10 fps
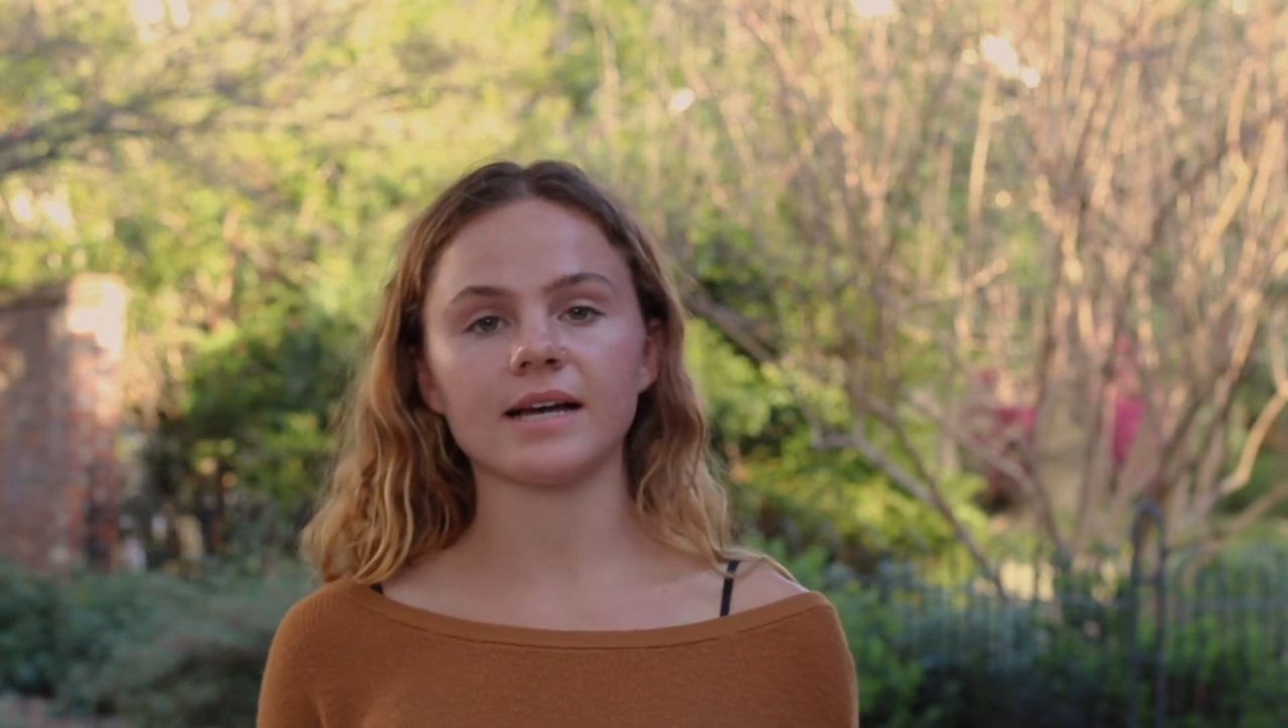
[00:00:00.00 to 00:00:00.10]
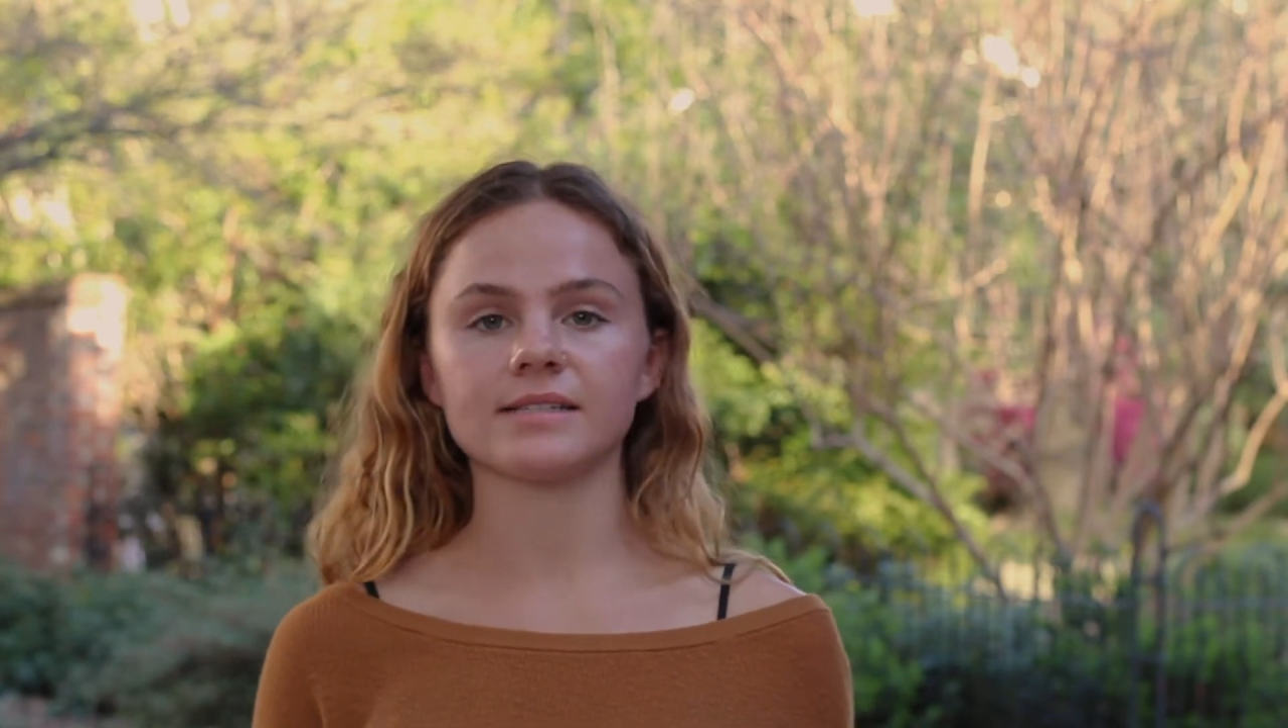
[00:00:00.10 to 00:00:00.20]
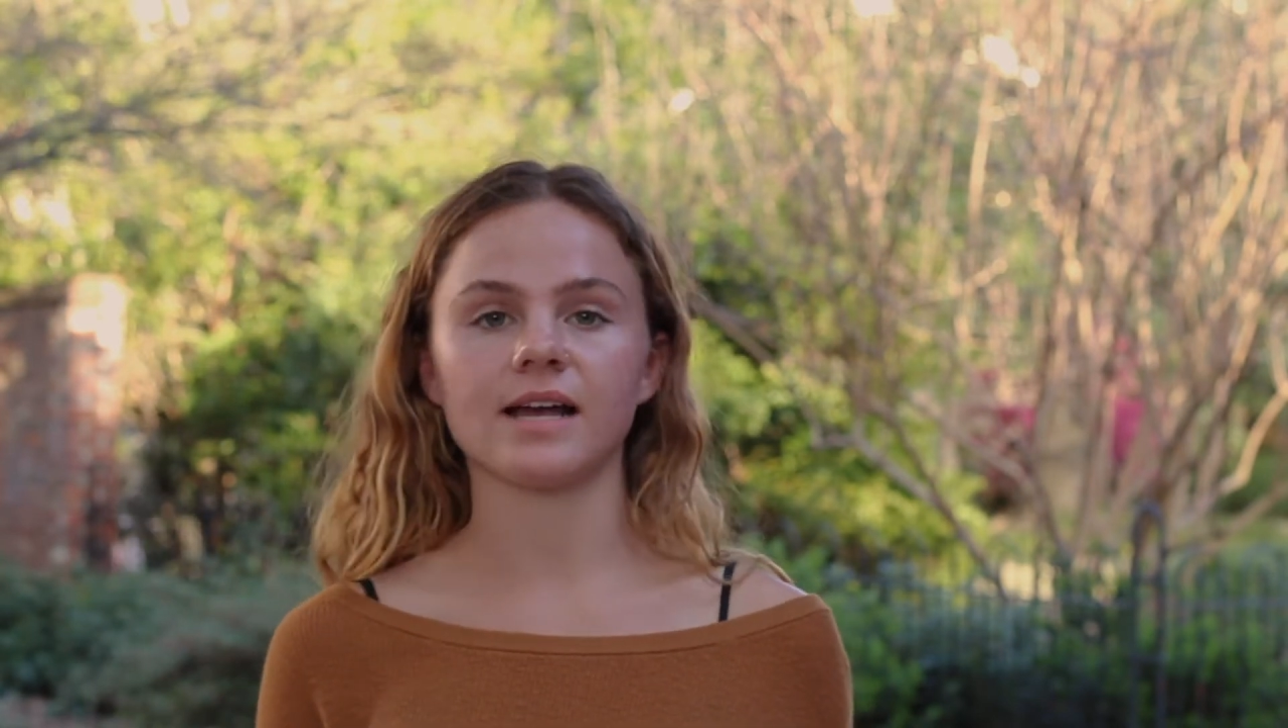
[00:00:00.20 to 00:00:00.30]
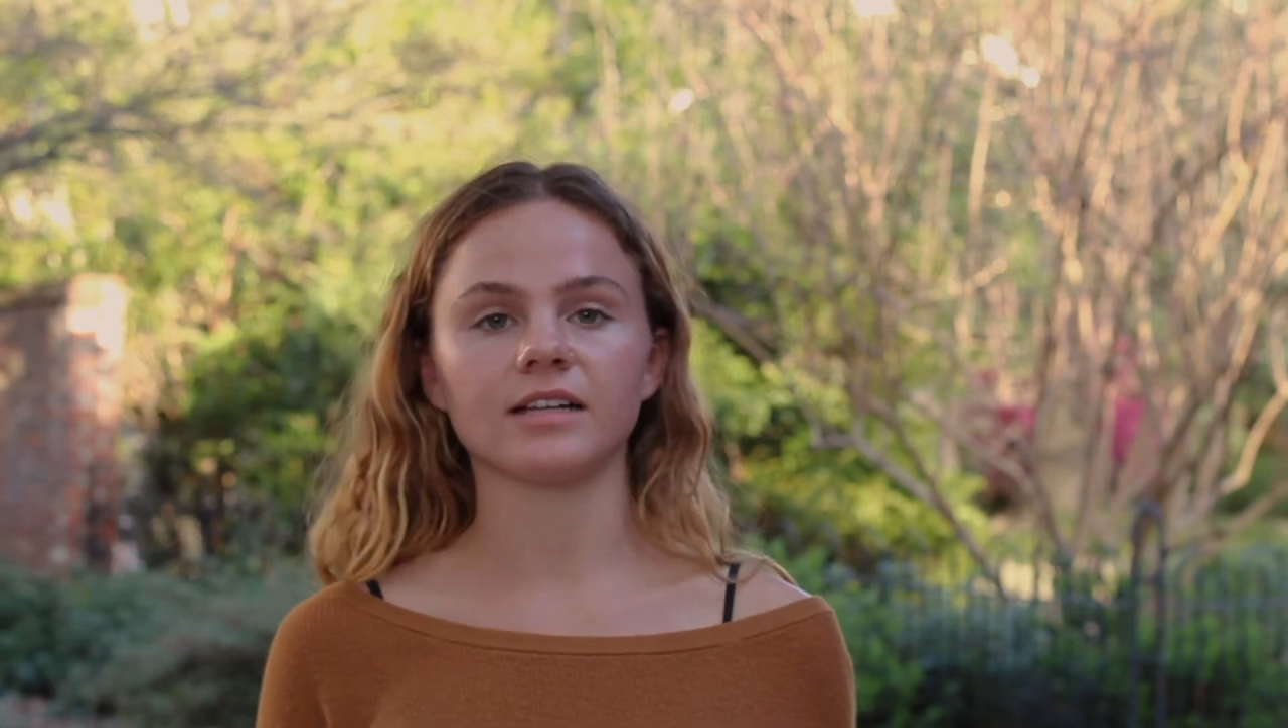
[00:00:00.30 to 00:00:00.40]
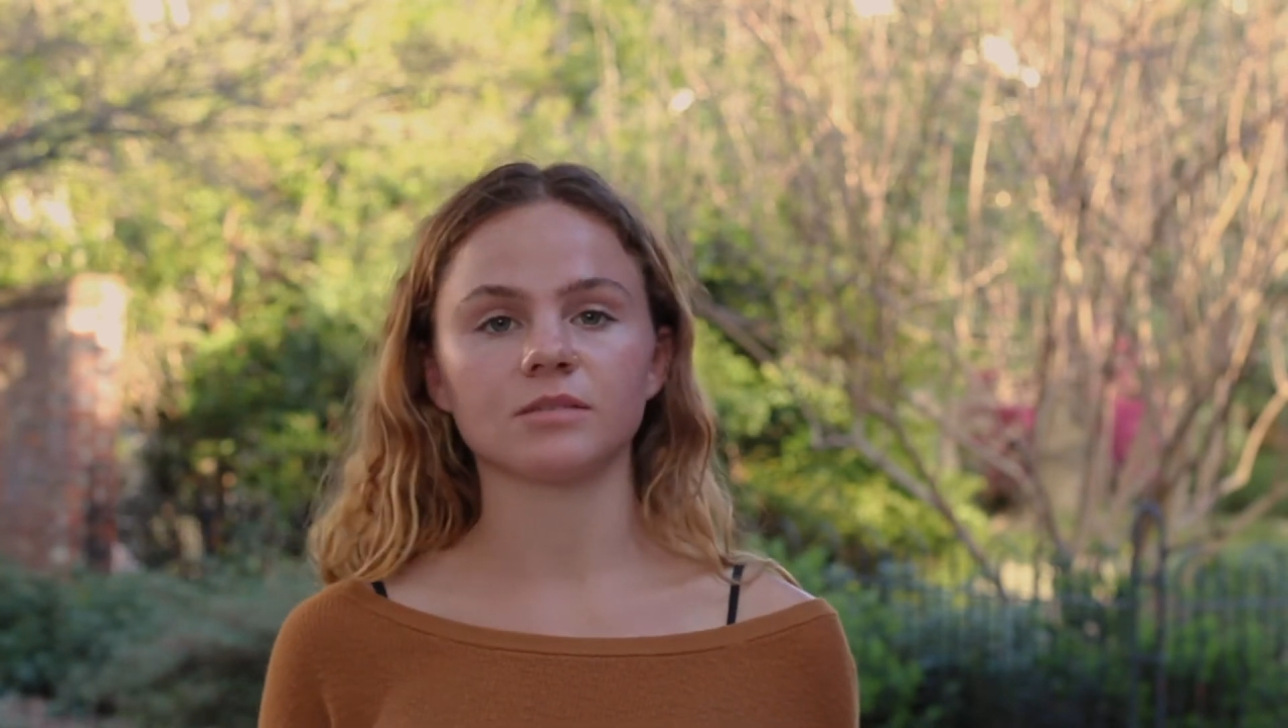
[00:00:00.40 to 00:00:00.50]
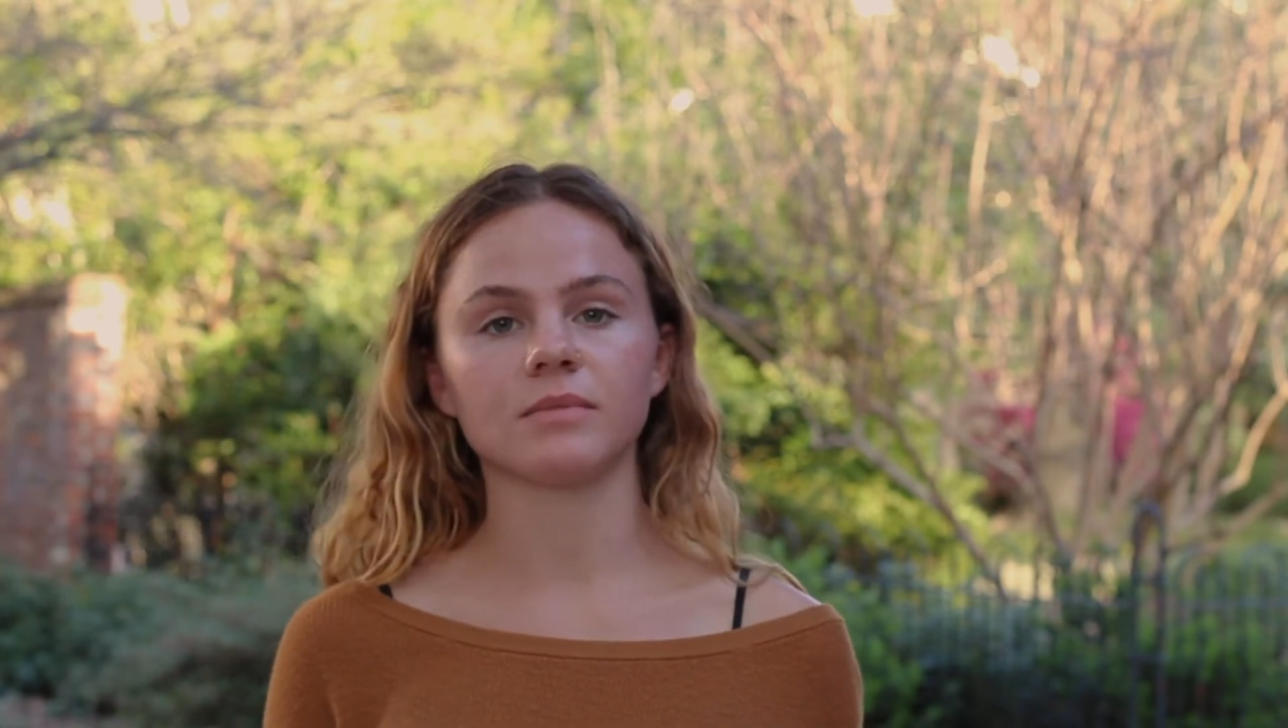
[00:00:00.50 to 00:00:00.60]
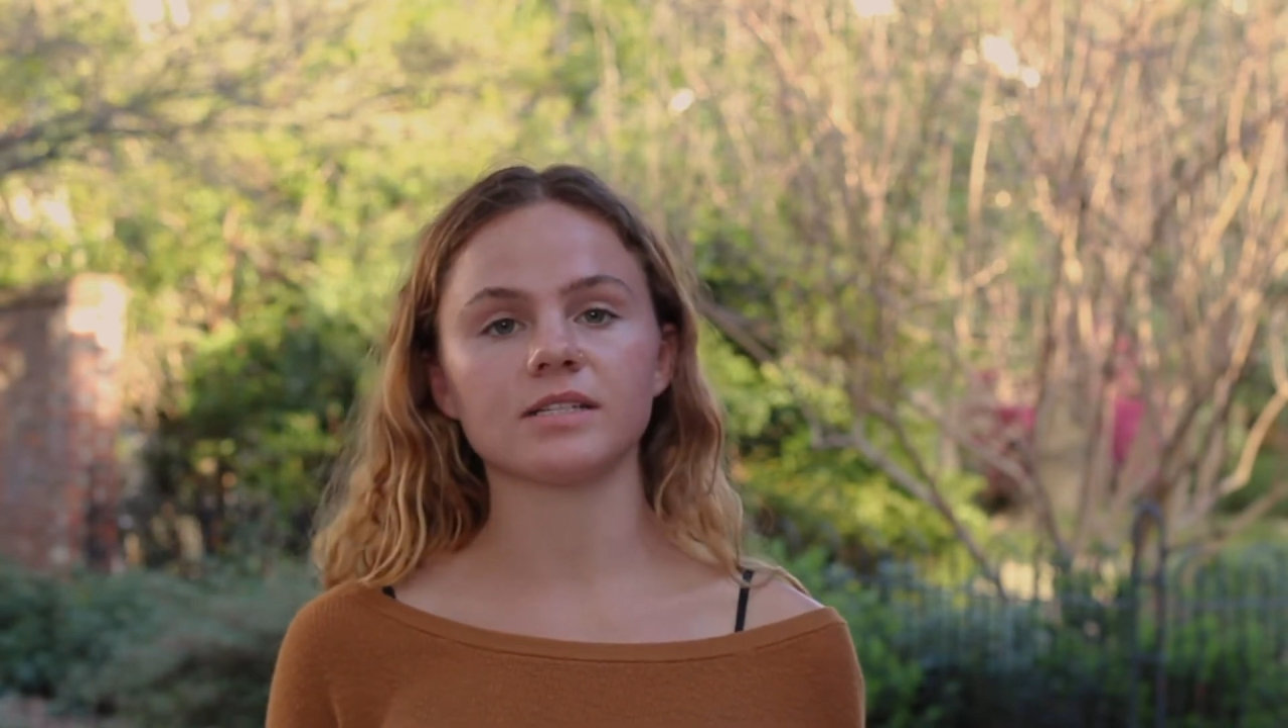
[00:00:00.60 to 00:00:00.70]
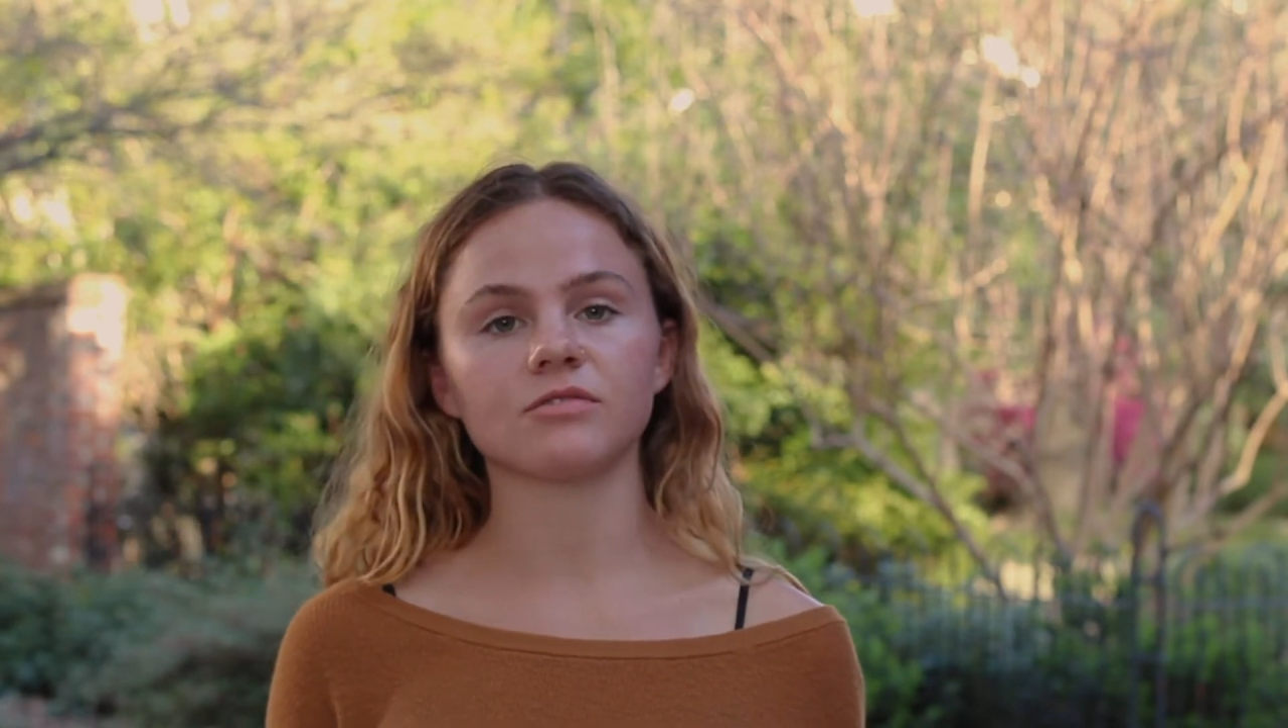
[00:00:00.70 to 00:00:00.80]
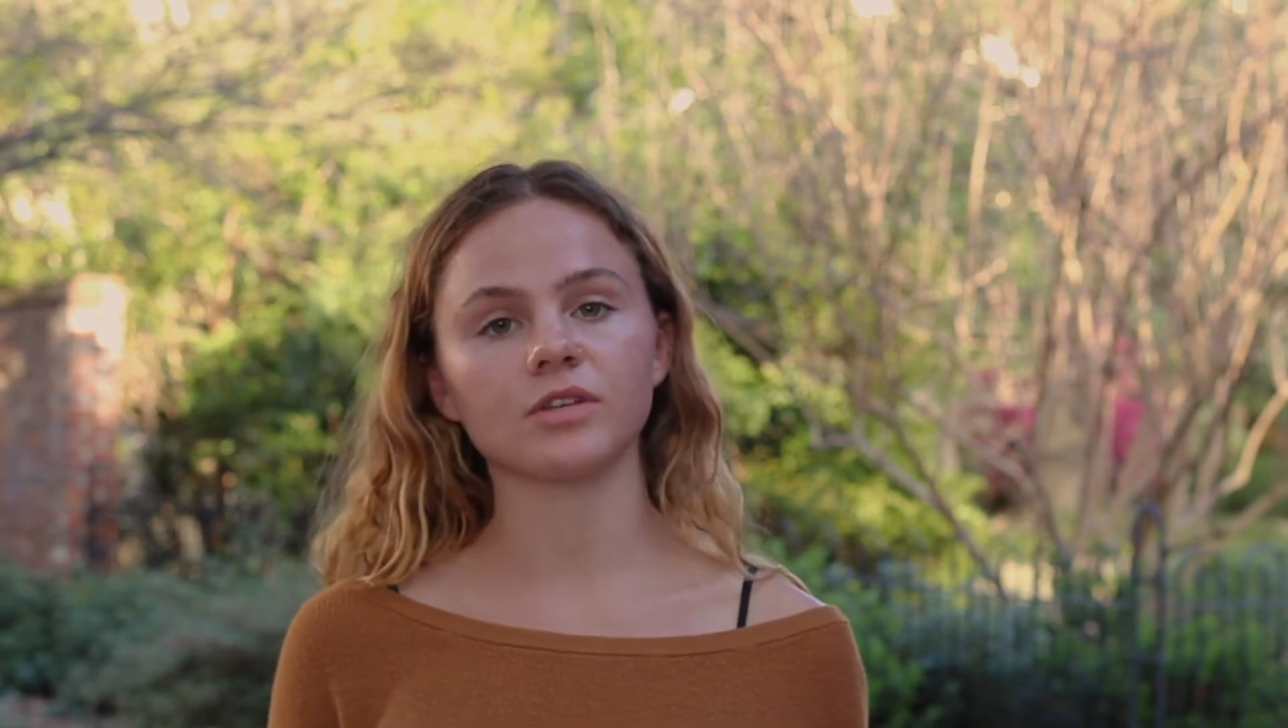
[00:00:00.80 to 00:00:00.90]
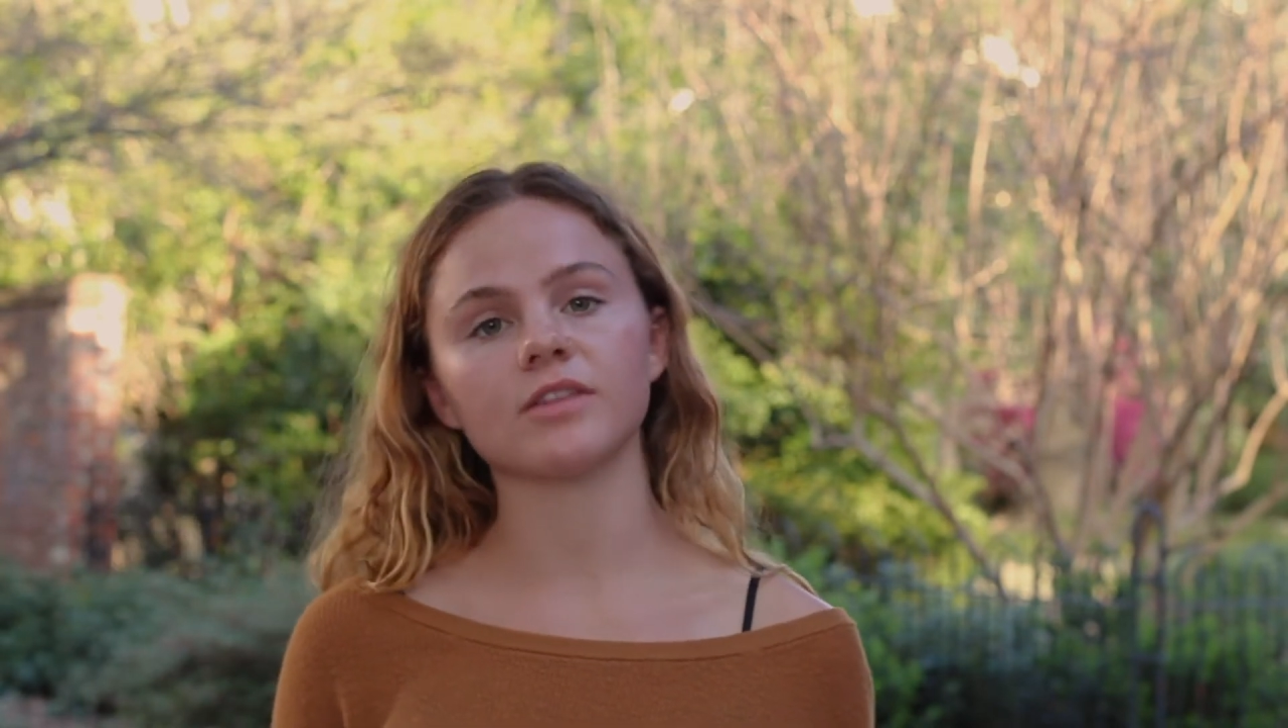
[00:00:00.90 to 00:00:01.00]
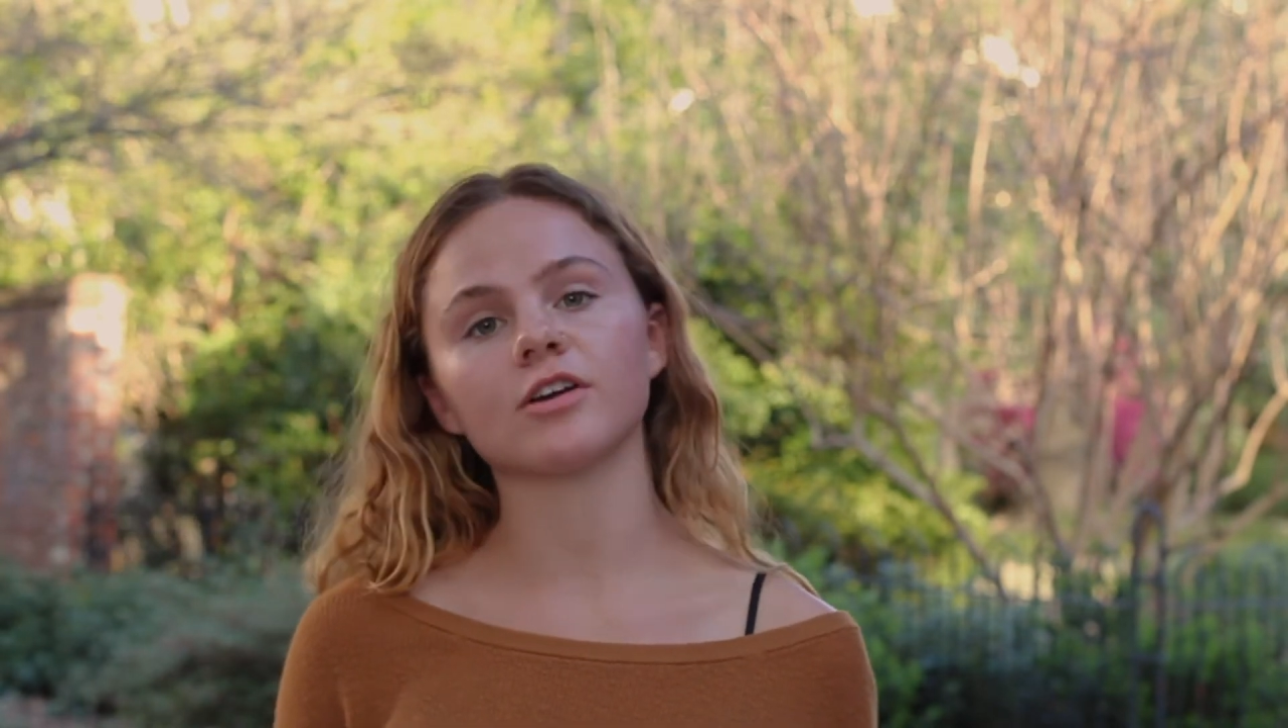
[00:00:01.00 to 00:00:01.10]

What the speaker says: exiled and must flee